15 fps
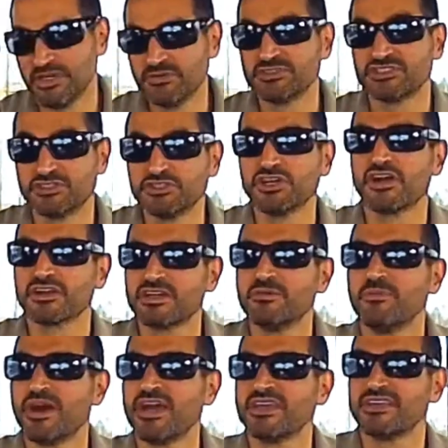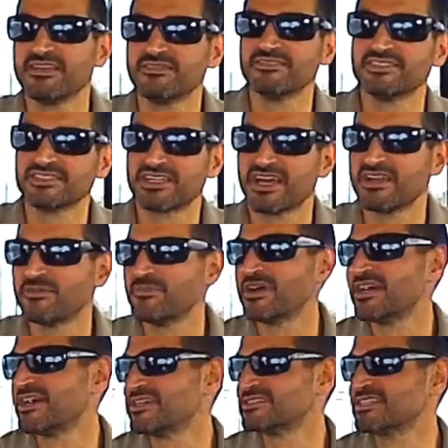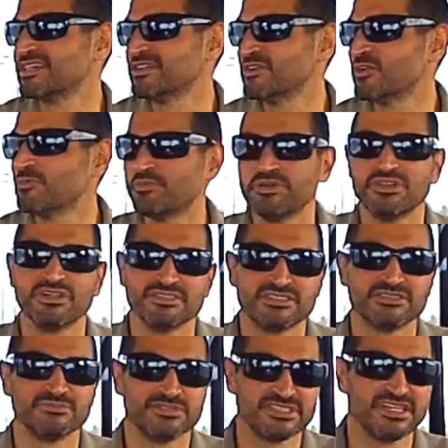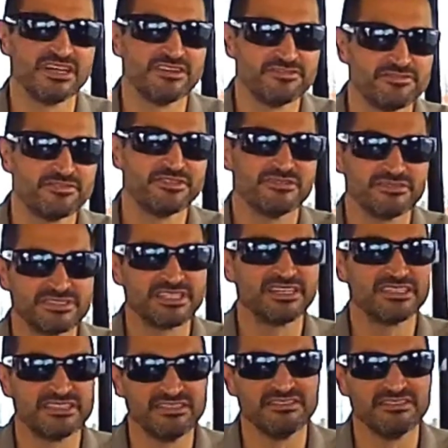but it was through talking to Mike and just kind of my eyes getting opened on some stuff where it was like,